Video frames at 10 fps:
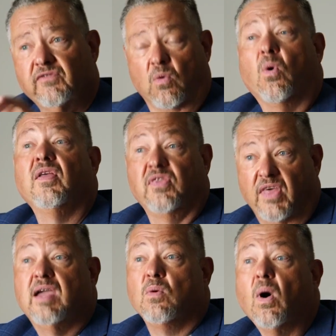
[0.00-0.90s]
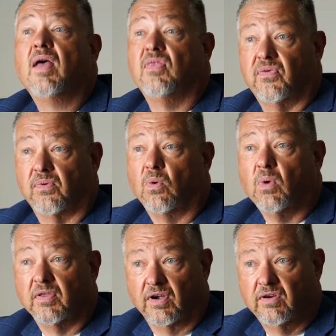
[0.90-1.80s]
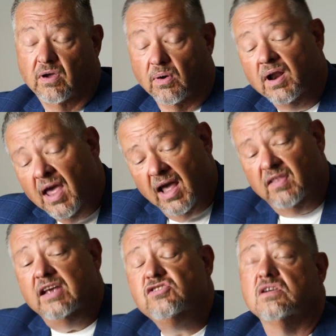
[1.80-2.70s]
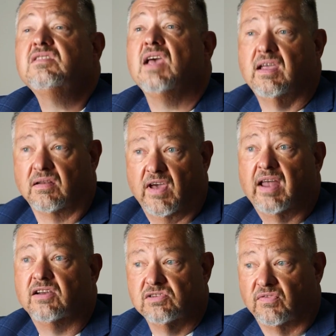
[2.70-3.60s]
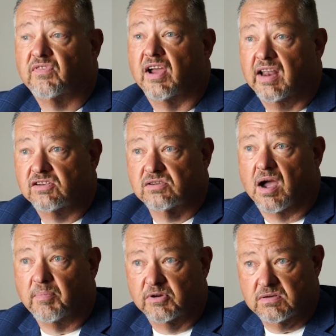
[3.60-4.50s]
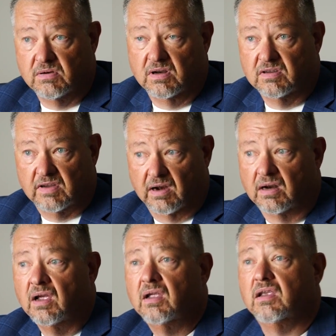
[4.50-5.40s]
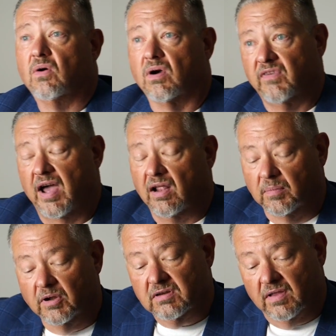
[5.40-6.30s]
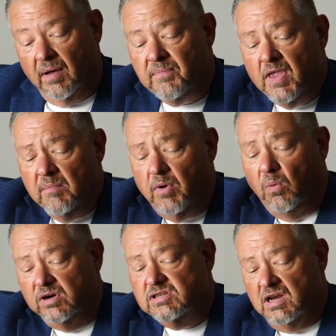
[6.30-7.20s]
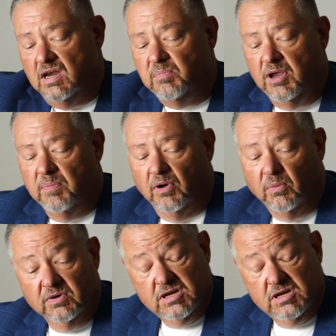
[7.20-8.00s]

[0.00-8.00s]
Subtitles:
for what they went through and what they're doing. And they should take advantage of the financial opportunities that are available to them. But we're seeing people, and we're